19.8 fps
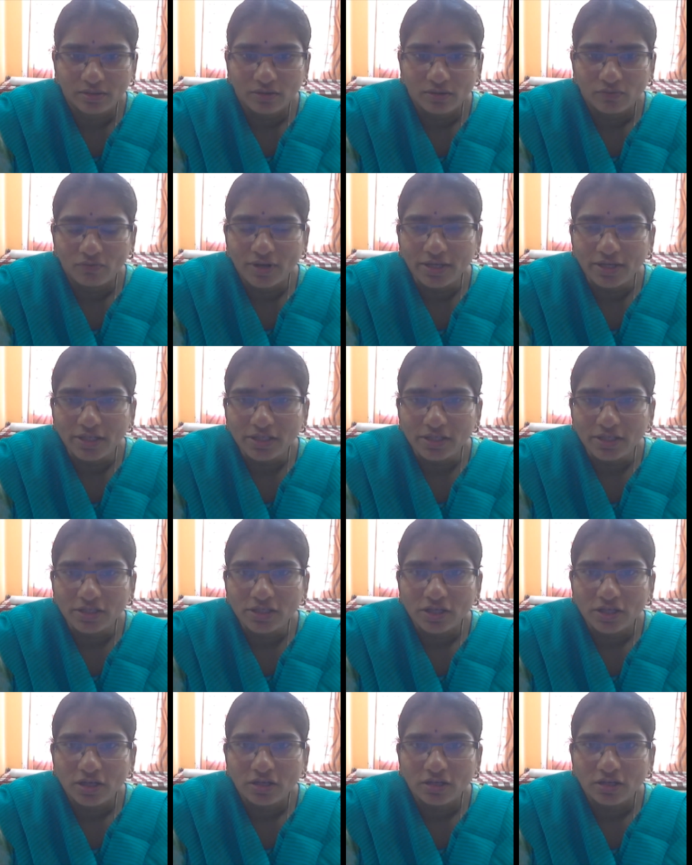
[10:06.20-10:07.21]
One
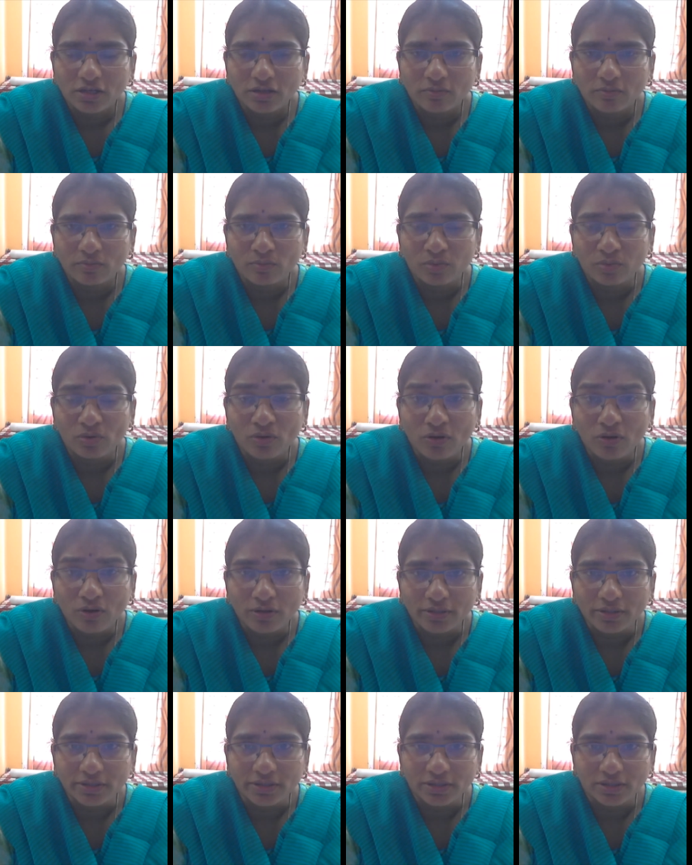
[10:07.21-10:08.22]
is
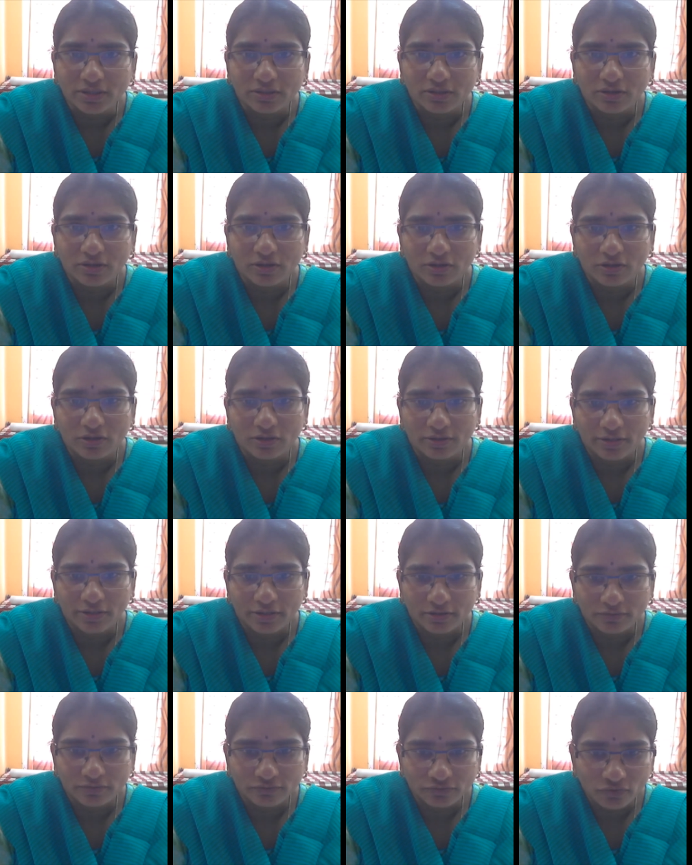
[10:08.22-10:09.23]
broad
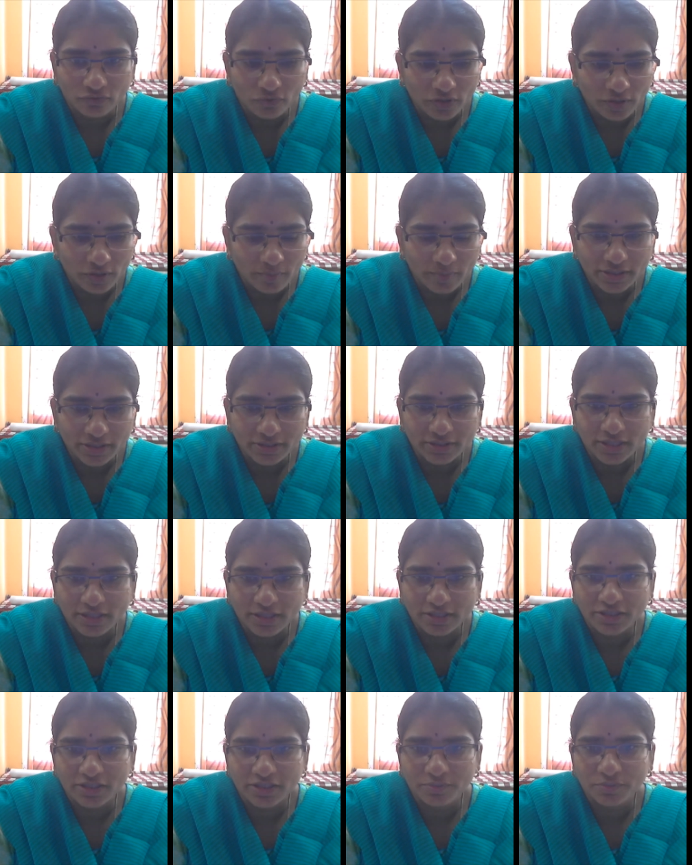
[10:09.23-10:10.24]
or phonemic
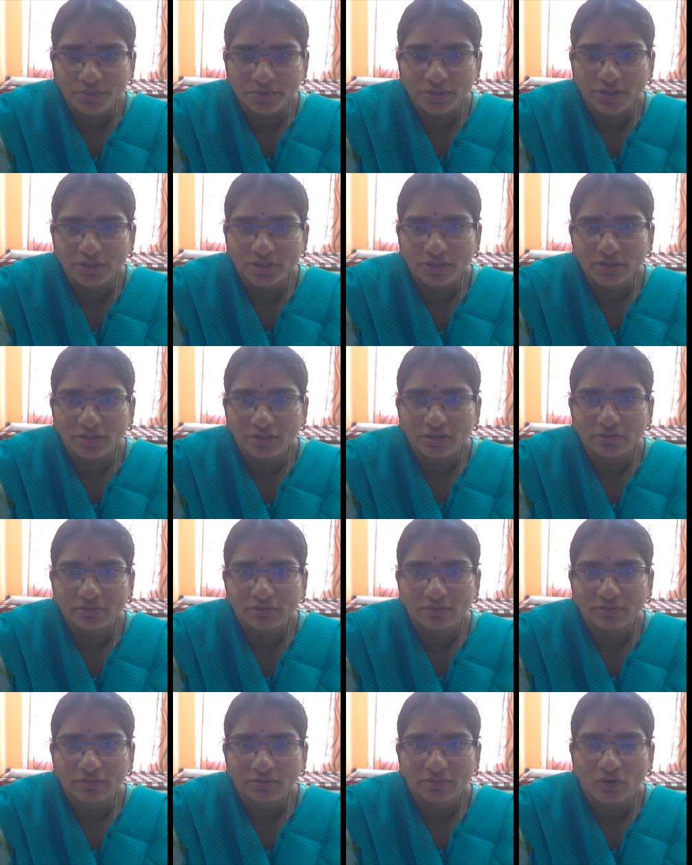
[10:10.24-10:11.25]
transcription,
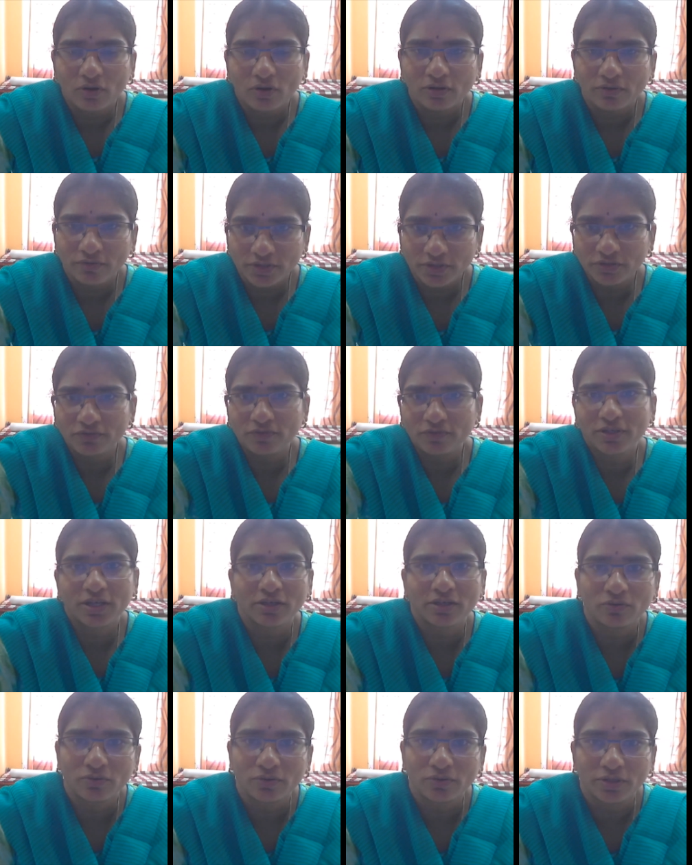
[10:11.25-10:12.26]
on which we are
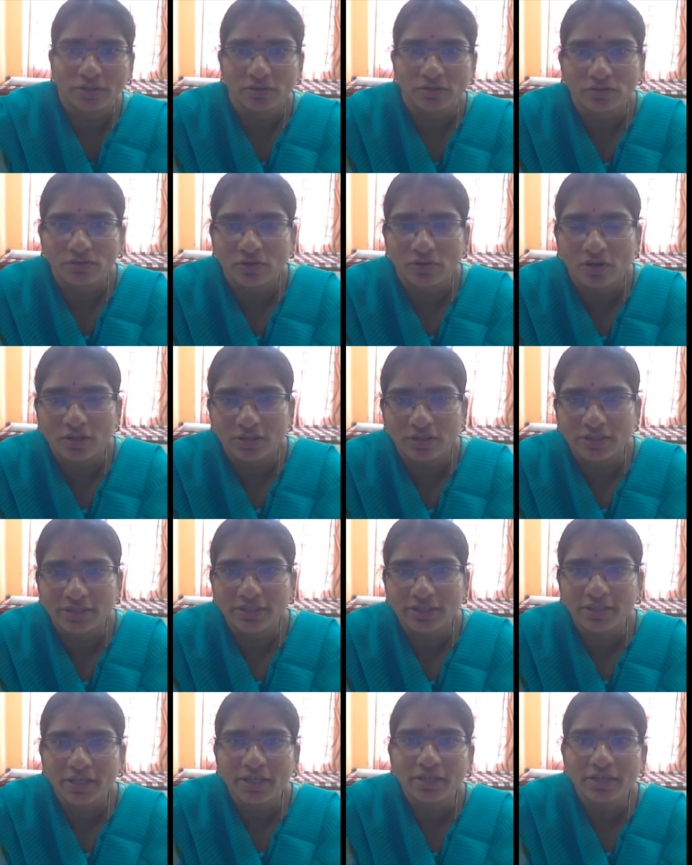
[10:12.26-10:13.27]
going to
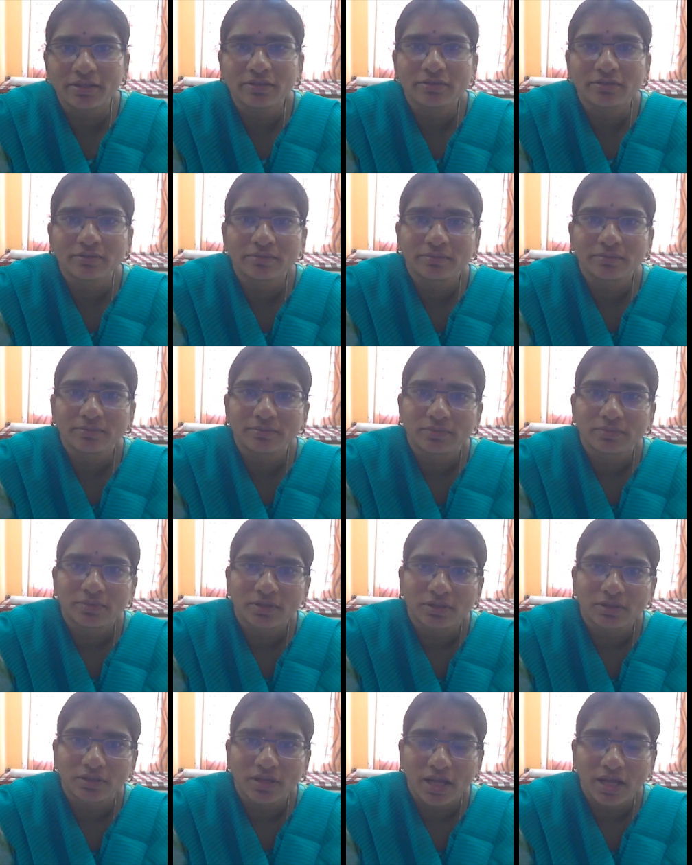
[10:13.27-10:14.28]
concentrate,
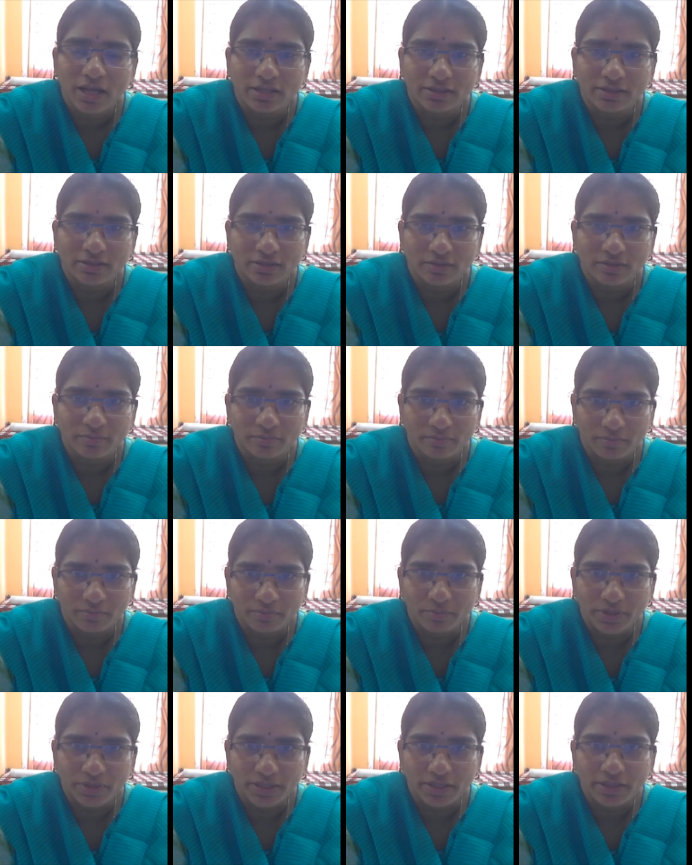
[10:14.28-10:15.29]
as a
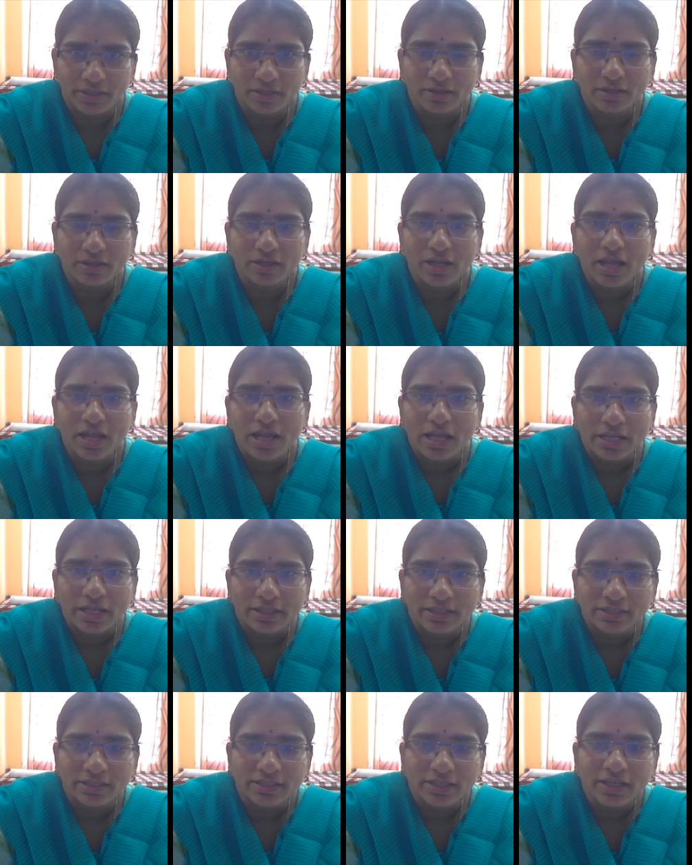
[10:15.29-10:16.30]
beginner. And
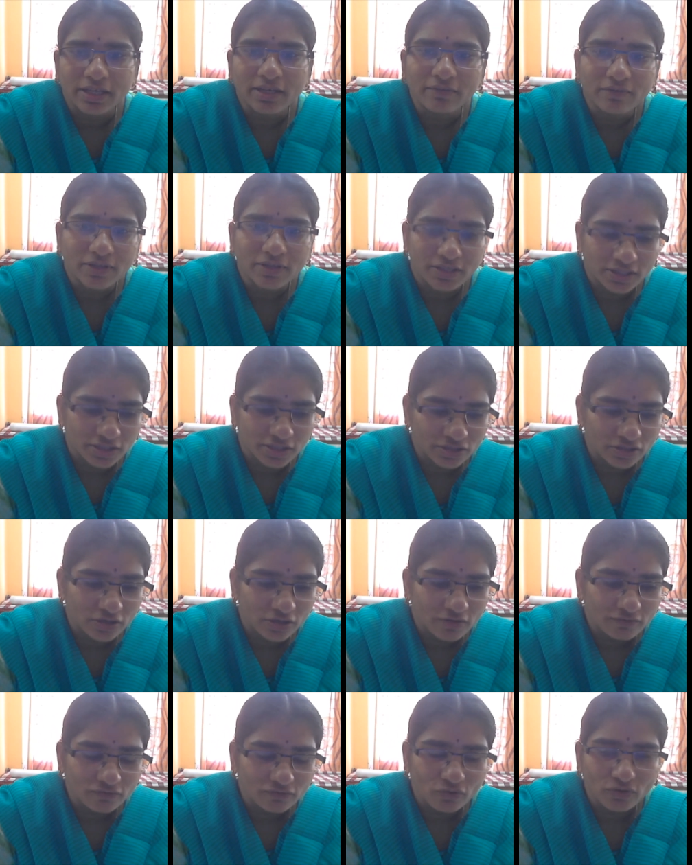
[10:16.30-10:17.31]
the second one is
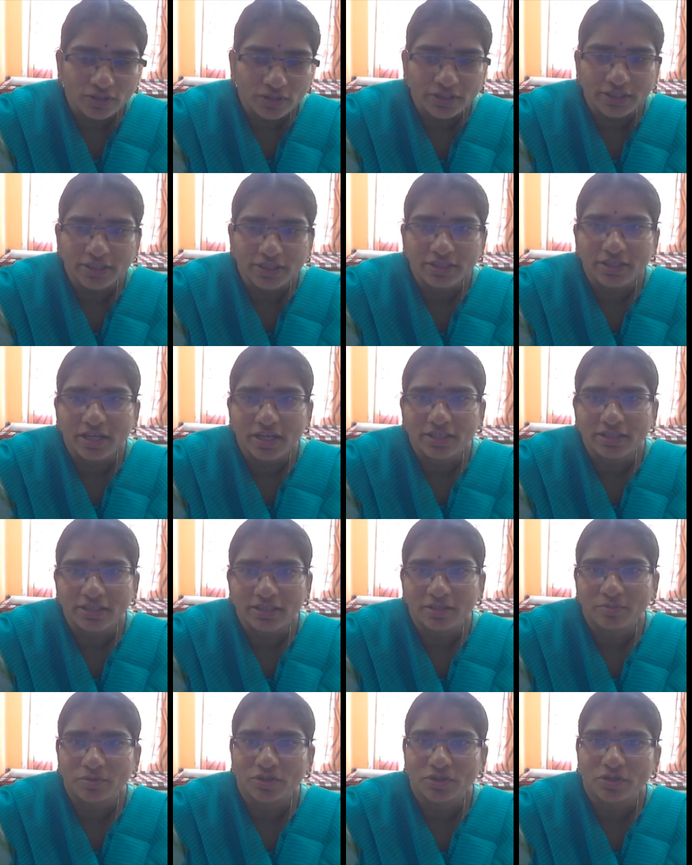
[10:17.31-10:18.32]
phonetic
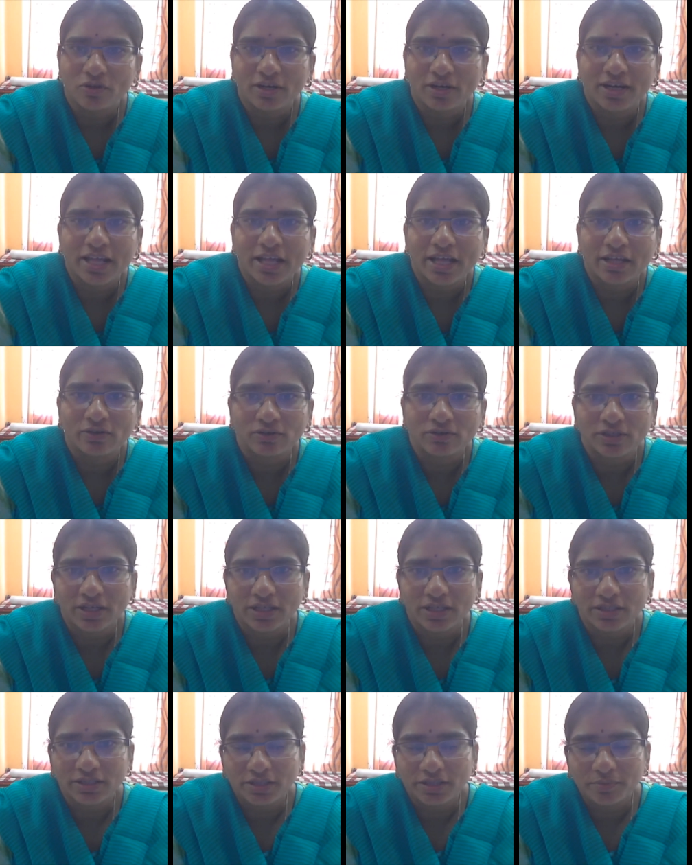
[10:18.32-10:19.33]
transcription or a narrow
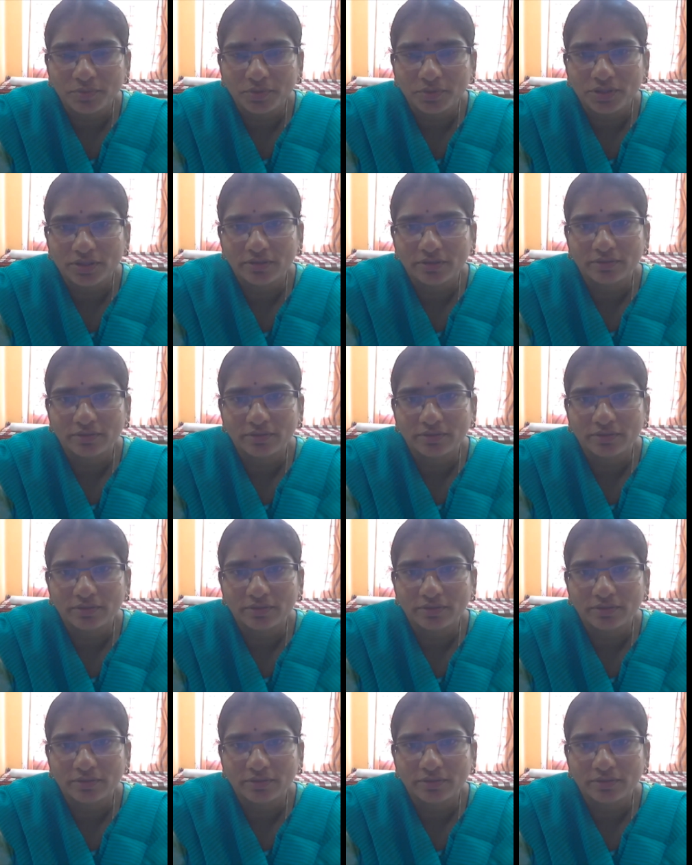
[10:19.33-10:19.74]
transcription.